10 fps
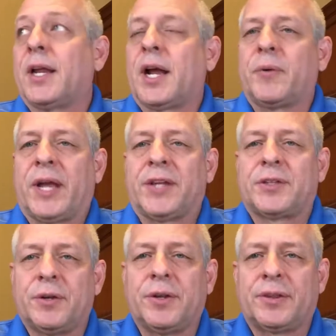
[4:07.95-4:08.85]
And I would
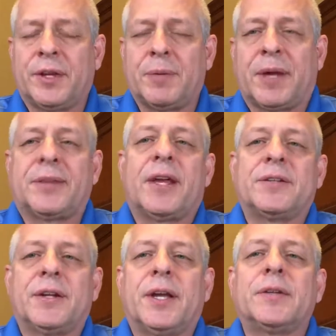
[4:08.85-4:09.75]
ask you to think about
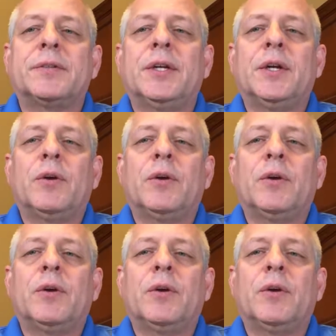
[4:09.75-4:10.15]
that today.